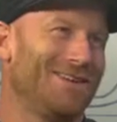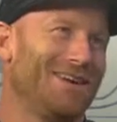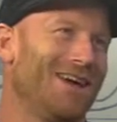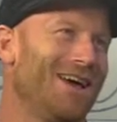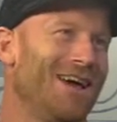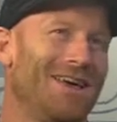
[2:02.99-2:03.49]

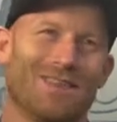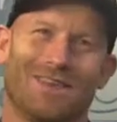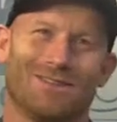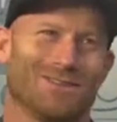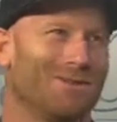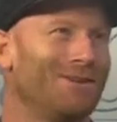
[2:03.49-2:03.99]
Right. And
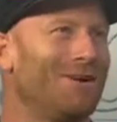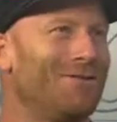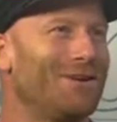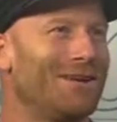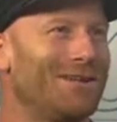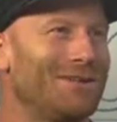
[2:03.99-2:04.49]
then sure enough,
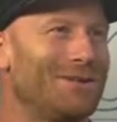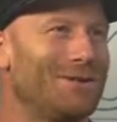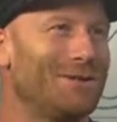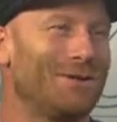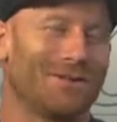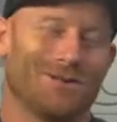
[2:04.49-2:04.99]
we get
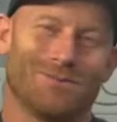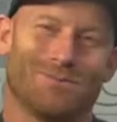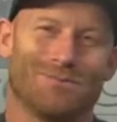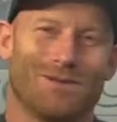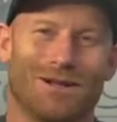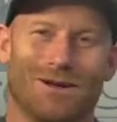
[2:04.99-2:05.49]
2, and they're,
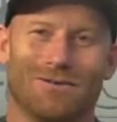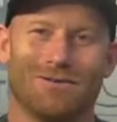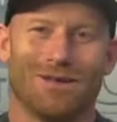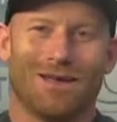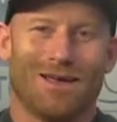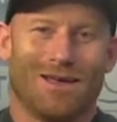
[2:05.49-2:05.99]

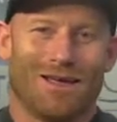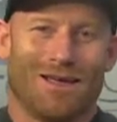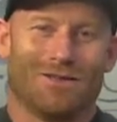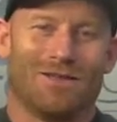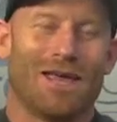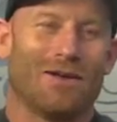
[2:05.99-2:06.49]

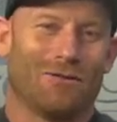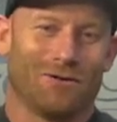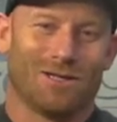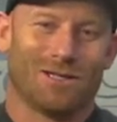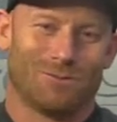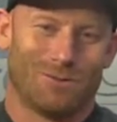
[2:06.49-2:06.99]
thankfully
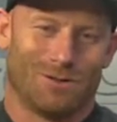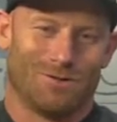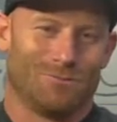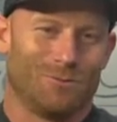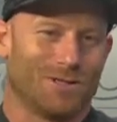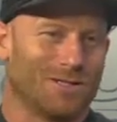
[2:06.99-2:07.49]
this
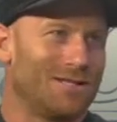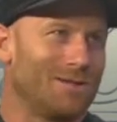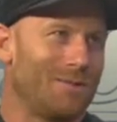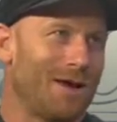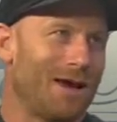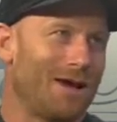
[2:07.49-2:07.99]
one wasn't as
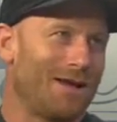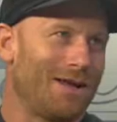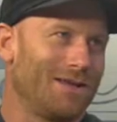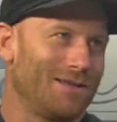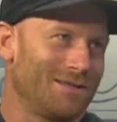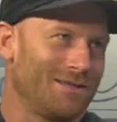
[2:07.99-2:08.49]
bad
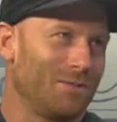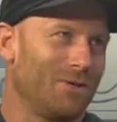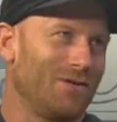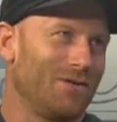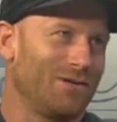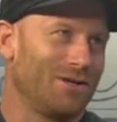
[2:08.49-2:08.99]
as the
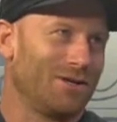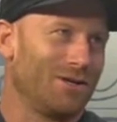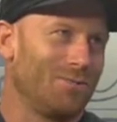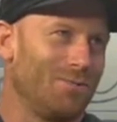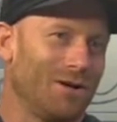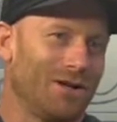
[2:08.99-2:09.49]
previous
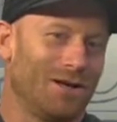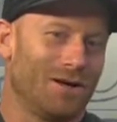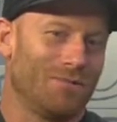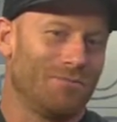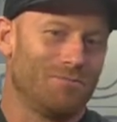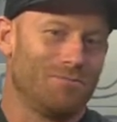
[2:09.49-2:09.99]
year. But
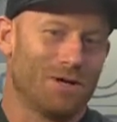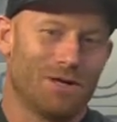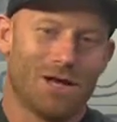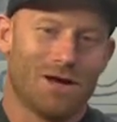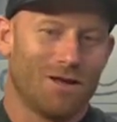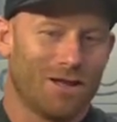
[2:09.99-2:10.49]

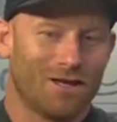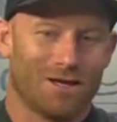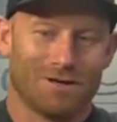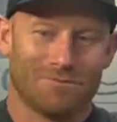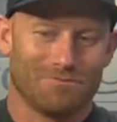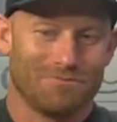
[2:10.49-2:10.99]
no,
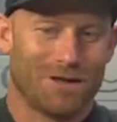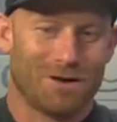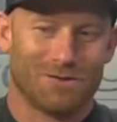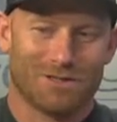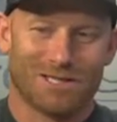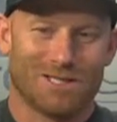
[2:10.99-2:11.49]
that
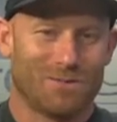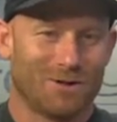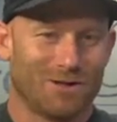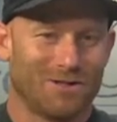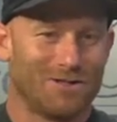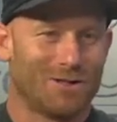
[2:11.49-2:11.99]
was an
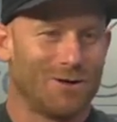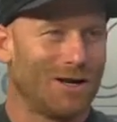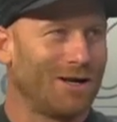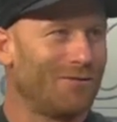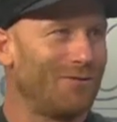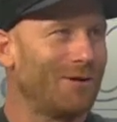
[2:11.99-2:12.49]
experience. I
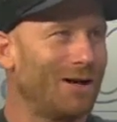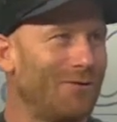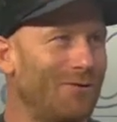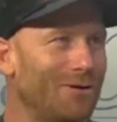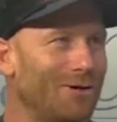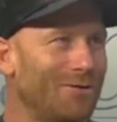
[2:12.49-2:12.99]
come from
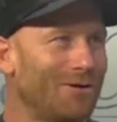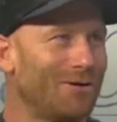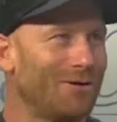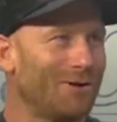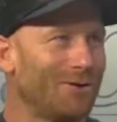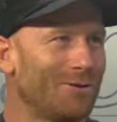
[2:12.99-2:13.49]
California where
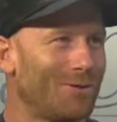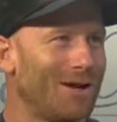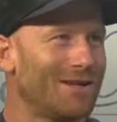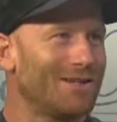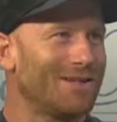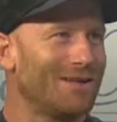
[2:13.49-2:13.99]
the
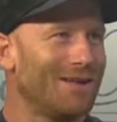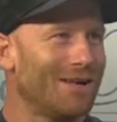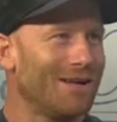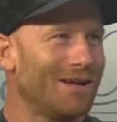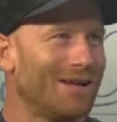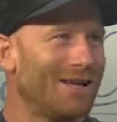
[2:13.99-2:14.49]
earthquakes
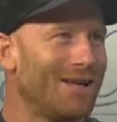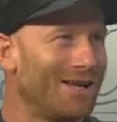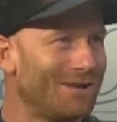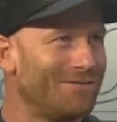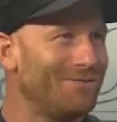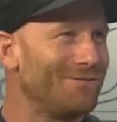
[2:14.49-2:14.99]
kind of
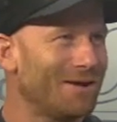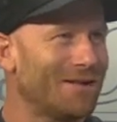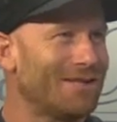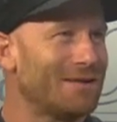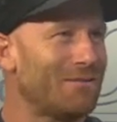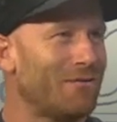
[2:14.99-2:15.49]
hit like a
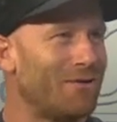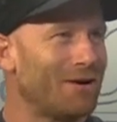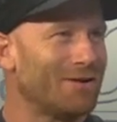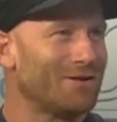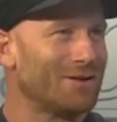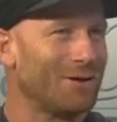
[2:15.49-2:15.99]
snap of a
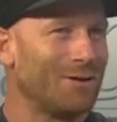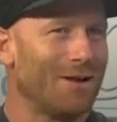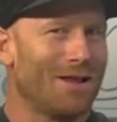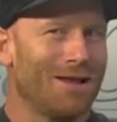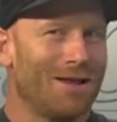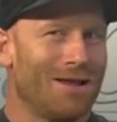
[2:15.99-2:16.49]
finger. So
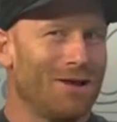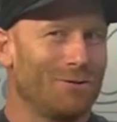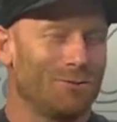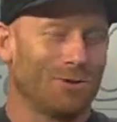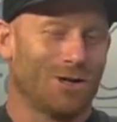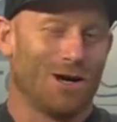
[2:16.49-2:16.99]
it
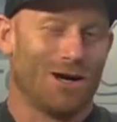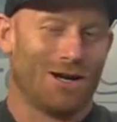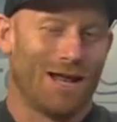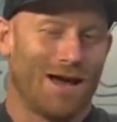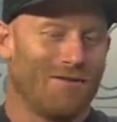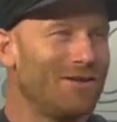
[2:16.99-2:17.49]
was really odd
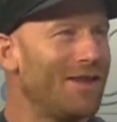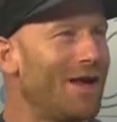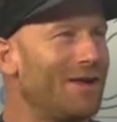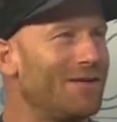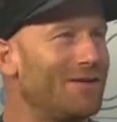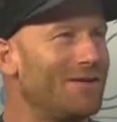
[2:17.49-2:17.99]
having
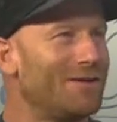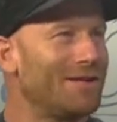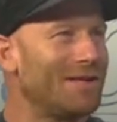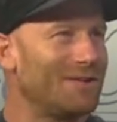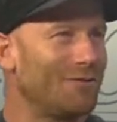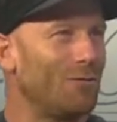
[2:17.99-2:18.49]
that
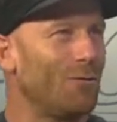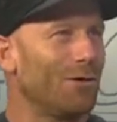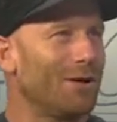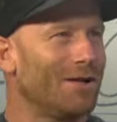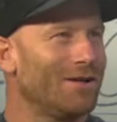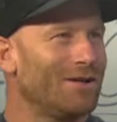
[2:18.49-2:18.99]
sense of
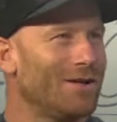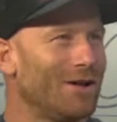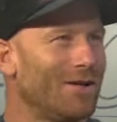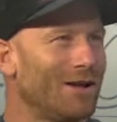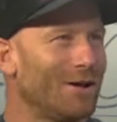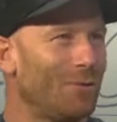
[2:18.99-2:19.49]
warning,
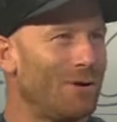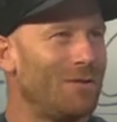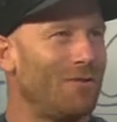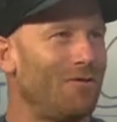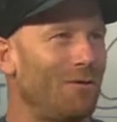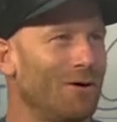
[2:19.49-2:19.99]
like a week
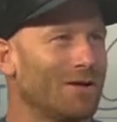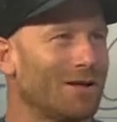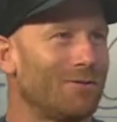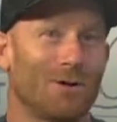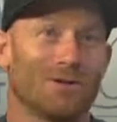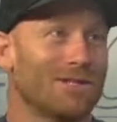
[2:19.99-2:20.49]
before. It's
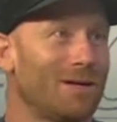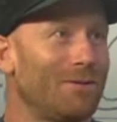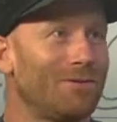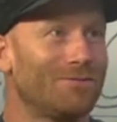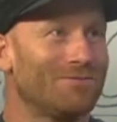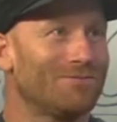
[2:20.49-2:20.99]
like, well, it's
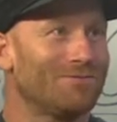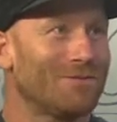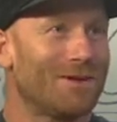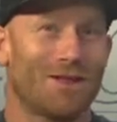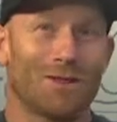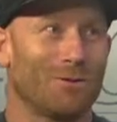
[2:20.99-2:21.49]
coming.
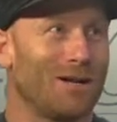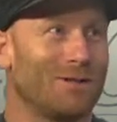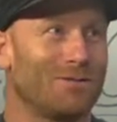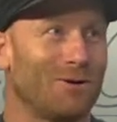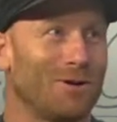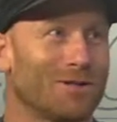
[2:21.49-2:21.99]
Yeah. And then 3 days
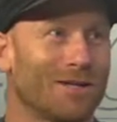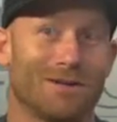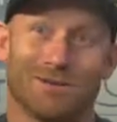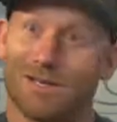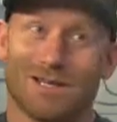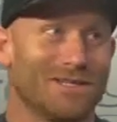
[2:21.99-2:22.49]
before, it's like,
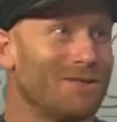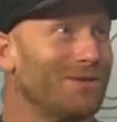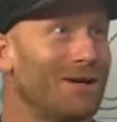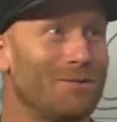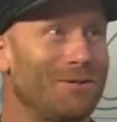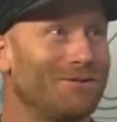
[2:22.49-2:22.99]
it's still
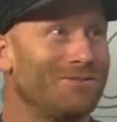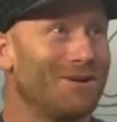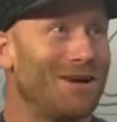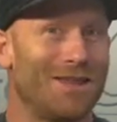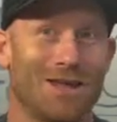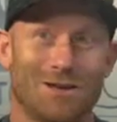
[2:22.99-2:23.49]
coming.
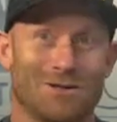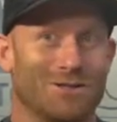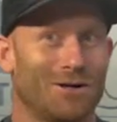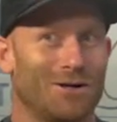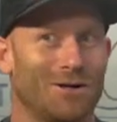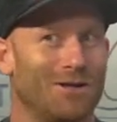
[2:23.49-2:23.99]
And then you
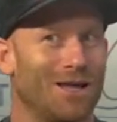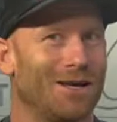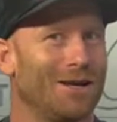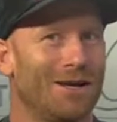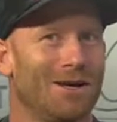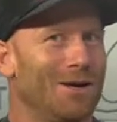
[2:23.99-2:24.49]
start going
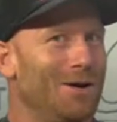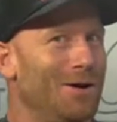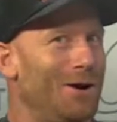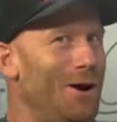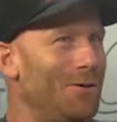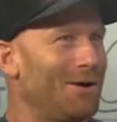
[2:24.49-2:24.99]
like,
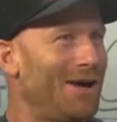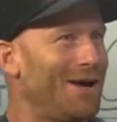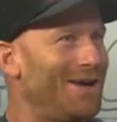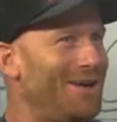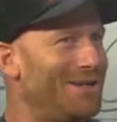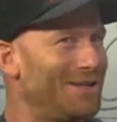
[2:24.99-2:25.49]

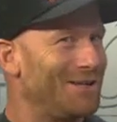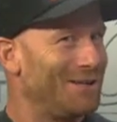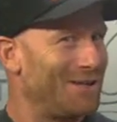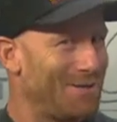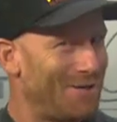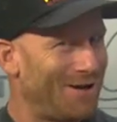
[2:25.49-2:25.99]
okay, is it going to
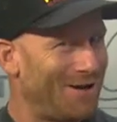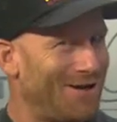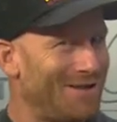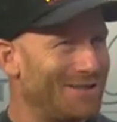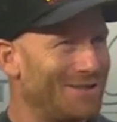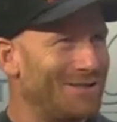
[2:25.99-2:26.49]
come at
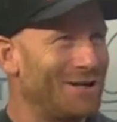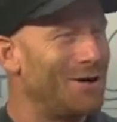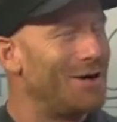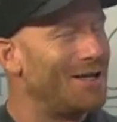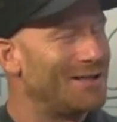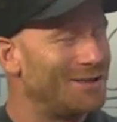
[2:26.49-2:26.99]
us? And so
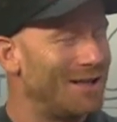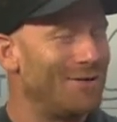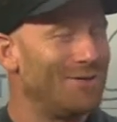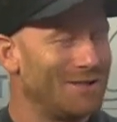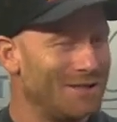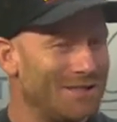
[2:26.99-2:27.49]
it
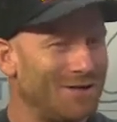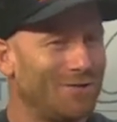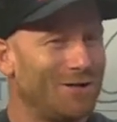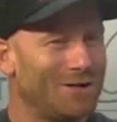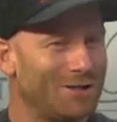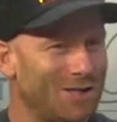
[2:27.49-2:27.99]
was a
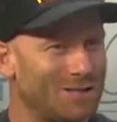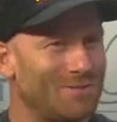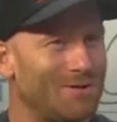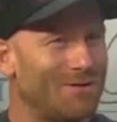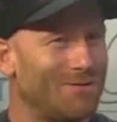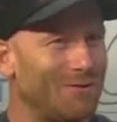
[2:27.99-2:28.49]
different
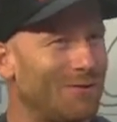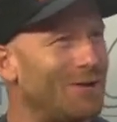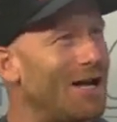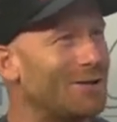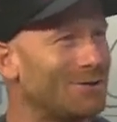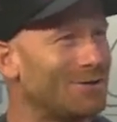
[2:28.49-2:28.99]
adjustment for
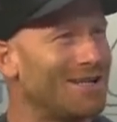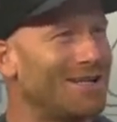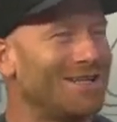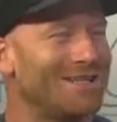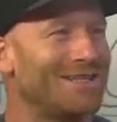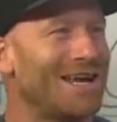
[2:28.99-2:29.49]
natural
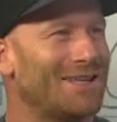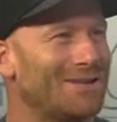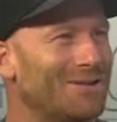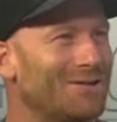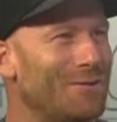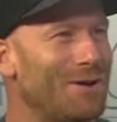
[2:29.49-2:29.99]

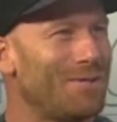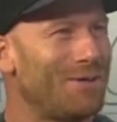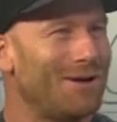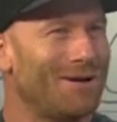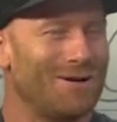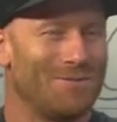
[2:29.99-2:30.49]
disasters for me,
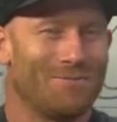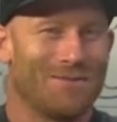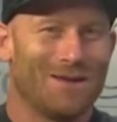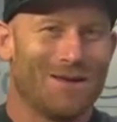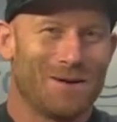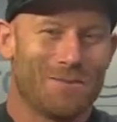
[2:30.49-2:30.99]

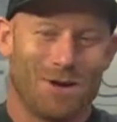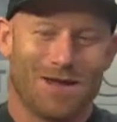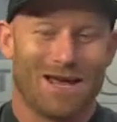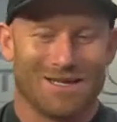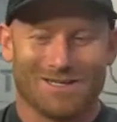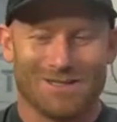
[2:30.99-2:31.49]
but
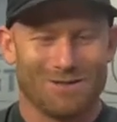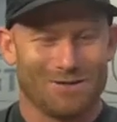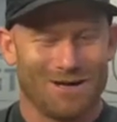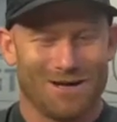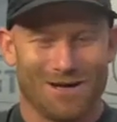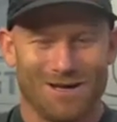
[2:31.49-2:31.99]
yeah, still
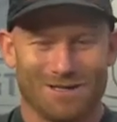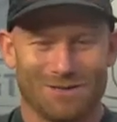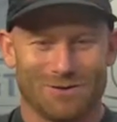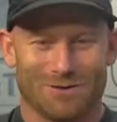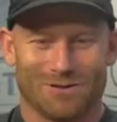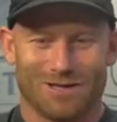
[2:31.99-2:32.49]

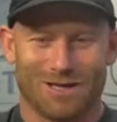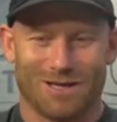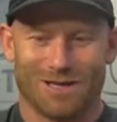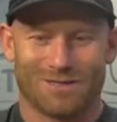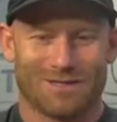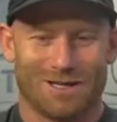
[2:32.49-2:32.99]
interesting. And
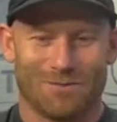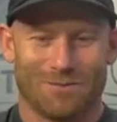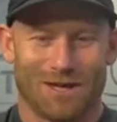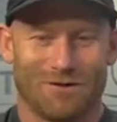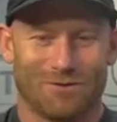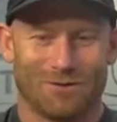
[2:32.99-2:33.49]
like I said, I'm
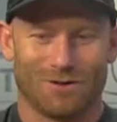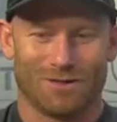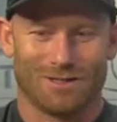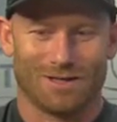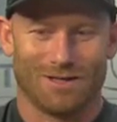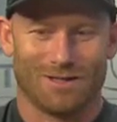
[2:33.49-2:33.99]
thankful because
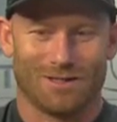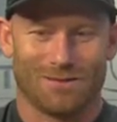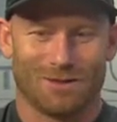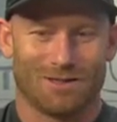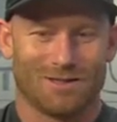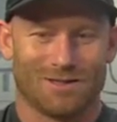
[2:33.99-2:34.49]
it seemed
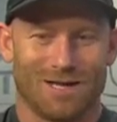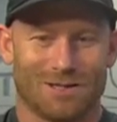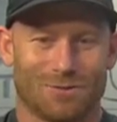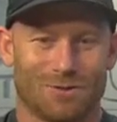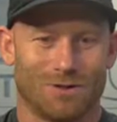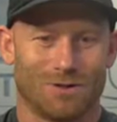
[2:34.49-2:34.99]
like this last
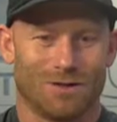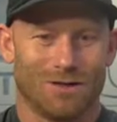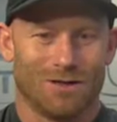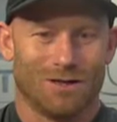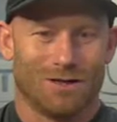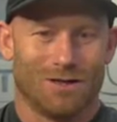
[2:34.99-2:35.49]
one
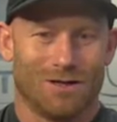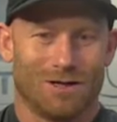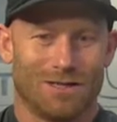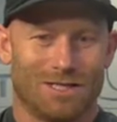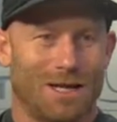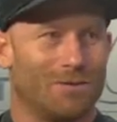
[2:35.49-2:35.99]

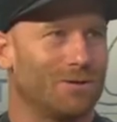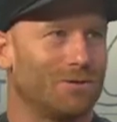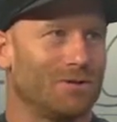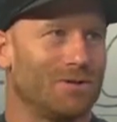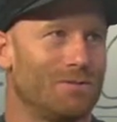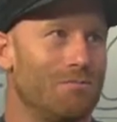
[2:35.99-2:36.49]
damage
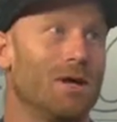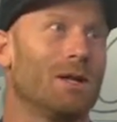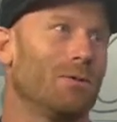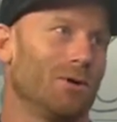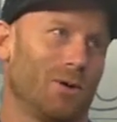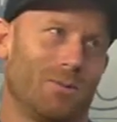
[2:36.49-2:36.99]
was
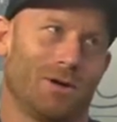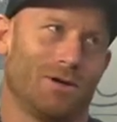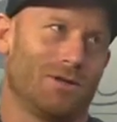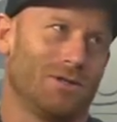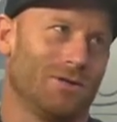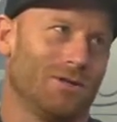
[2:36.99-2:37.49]
minimal
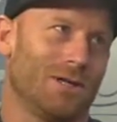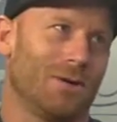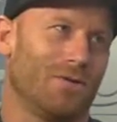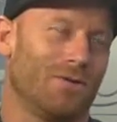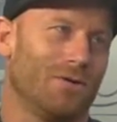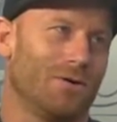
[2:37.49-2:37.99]
compared to the year
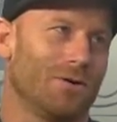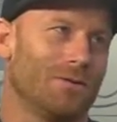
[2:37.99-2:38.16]
before.